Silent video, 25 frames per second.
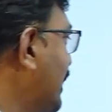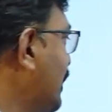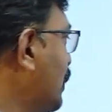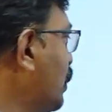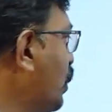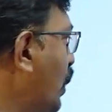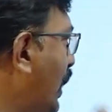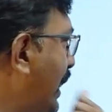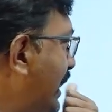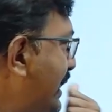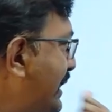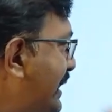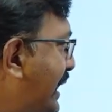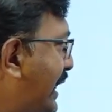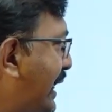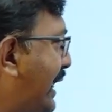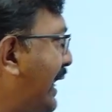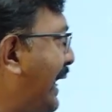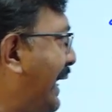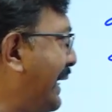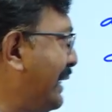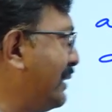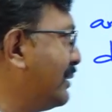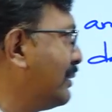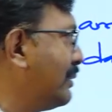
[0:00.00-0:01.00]
to
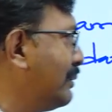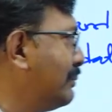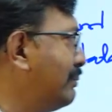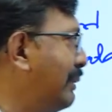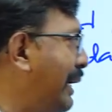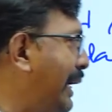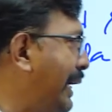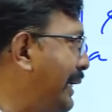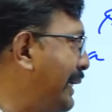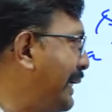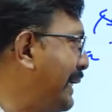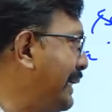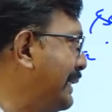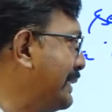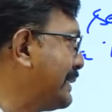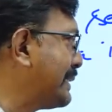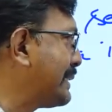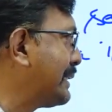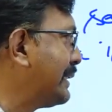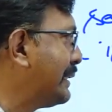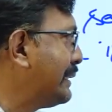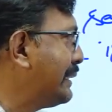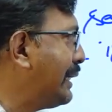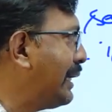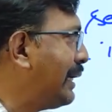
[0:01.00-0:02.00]
underline,
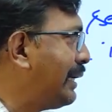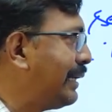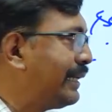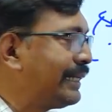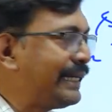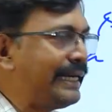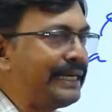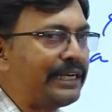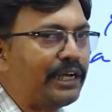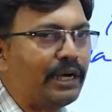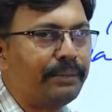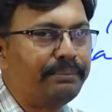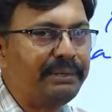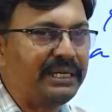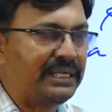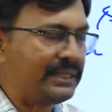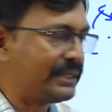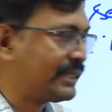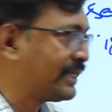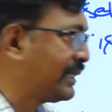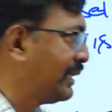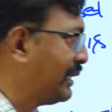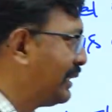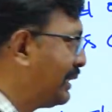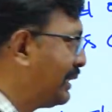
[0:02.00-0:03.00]
manage the database.